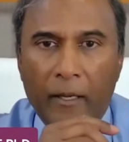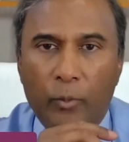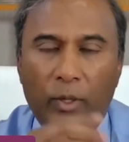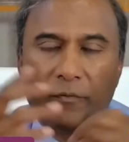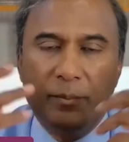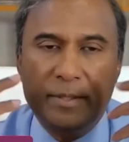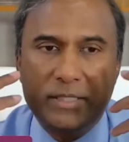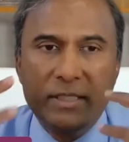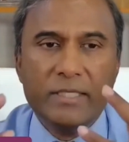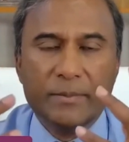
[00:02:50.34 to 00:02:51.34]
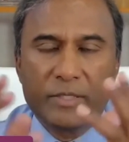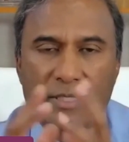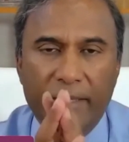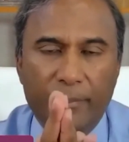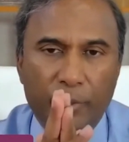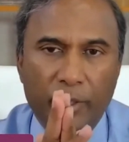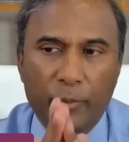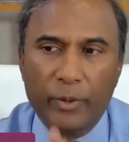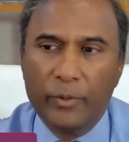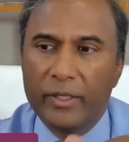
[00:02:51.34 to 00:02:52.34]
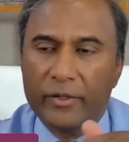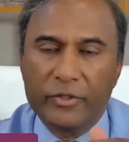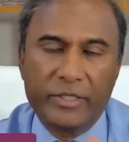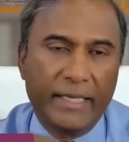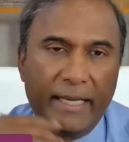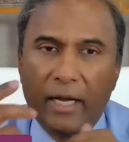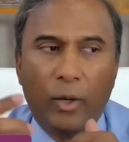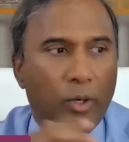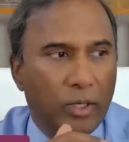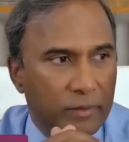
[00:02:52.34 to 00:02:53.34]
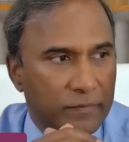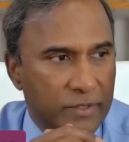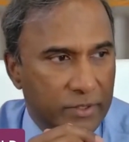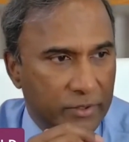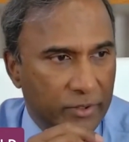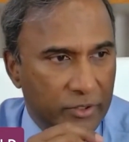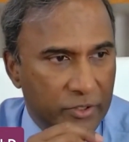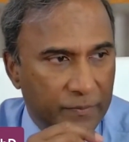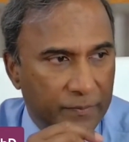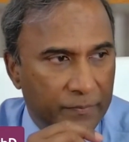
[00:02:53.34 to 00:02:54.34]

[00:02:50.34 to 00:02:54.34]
Well, from a system standpoint, we want to understand how all of this occurs.